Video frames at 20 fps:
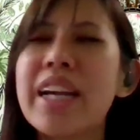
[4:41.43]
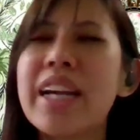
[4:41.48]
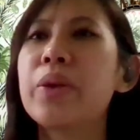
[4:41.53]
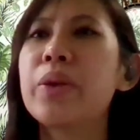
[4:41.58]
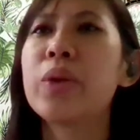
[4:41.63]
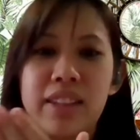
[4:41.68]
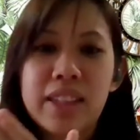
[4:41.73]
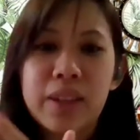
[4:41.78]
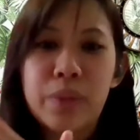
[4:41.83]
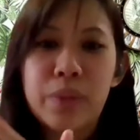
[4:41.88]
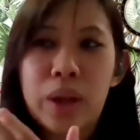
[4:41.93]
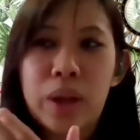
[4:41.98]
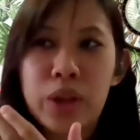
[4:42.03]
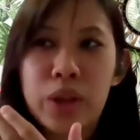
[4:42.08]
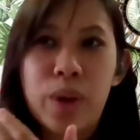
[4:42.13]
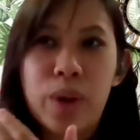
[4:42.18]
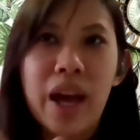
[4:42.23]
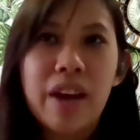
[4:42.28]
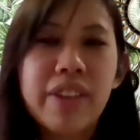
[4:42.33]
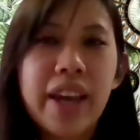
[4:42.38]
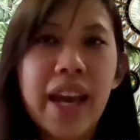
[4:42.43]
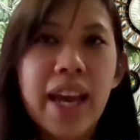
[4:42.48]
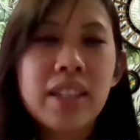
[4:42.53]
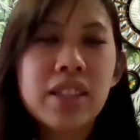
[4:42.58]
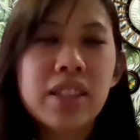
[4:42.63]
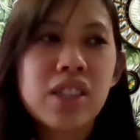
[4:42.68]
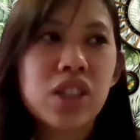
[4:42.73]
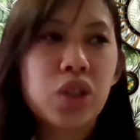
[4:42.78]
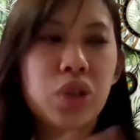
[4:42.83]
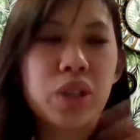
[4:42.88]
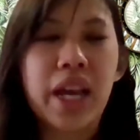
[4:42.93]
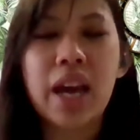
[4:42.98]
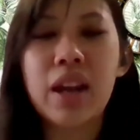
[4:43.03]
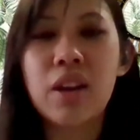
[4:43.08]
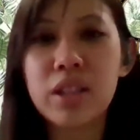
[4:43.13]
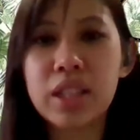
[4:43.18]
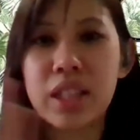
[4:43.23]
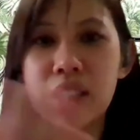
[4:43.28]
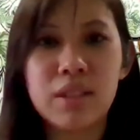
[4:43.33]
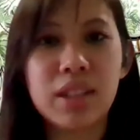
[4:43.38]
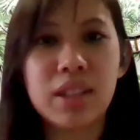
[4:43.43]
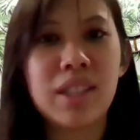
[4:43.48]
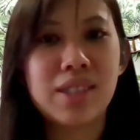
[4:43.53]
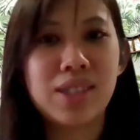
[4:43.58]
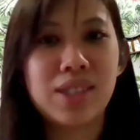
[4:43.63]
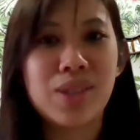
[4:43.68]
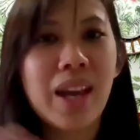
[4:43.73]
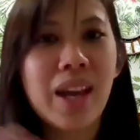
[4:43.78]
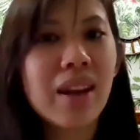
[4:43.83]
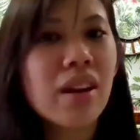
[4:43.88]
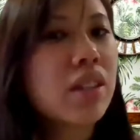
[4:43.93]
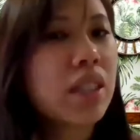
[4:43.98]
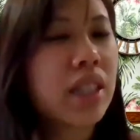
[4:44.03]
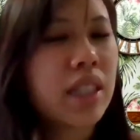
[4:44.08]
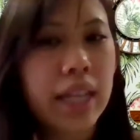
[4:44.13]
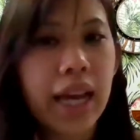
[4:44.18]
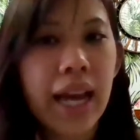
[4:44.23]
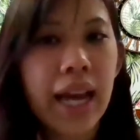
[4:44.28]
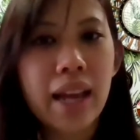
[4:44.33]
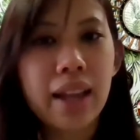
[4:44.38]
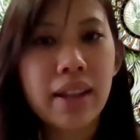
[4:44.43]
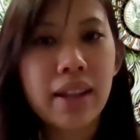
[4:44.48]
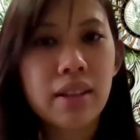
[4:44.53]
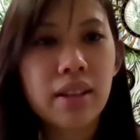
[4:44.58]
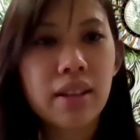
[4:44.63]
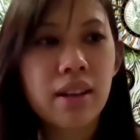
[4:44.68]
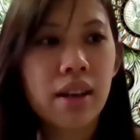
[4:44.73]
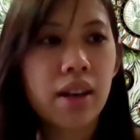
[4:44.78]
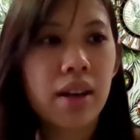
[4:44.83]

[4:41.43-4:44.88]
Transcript: that when you have cancer, you cannot eat this, you cannot eat that.